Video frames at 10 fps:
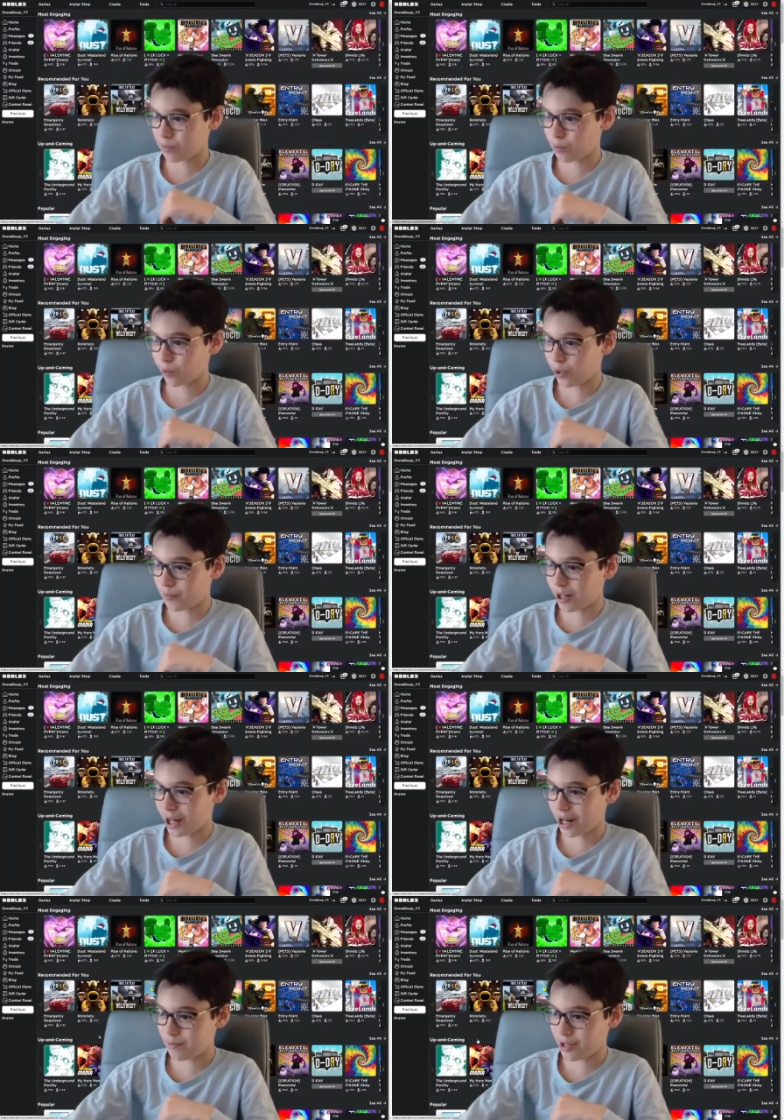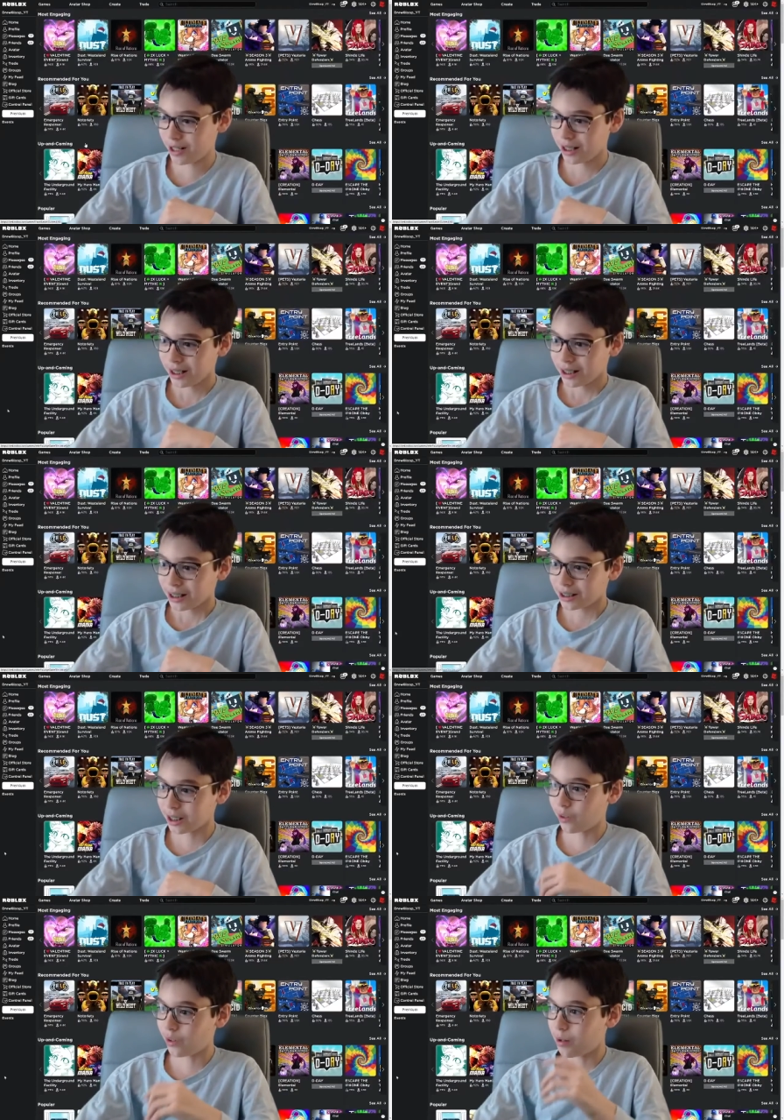this pulled up behind me. So
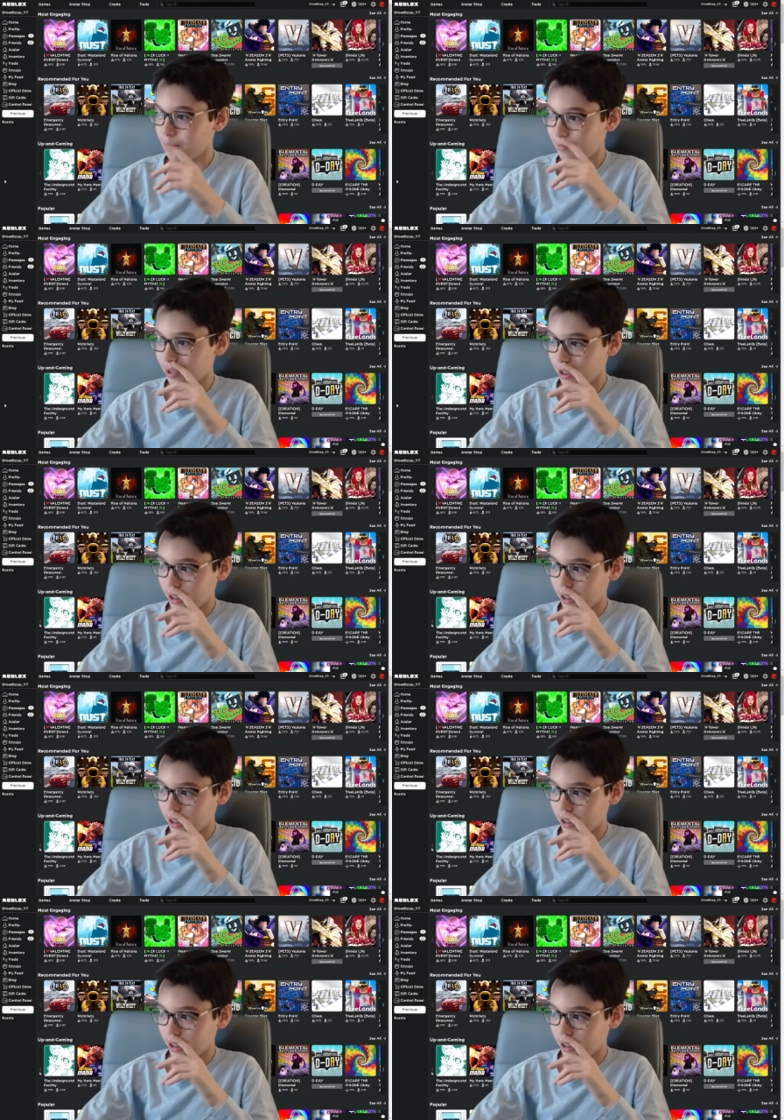um,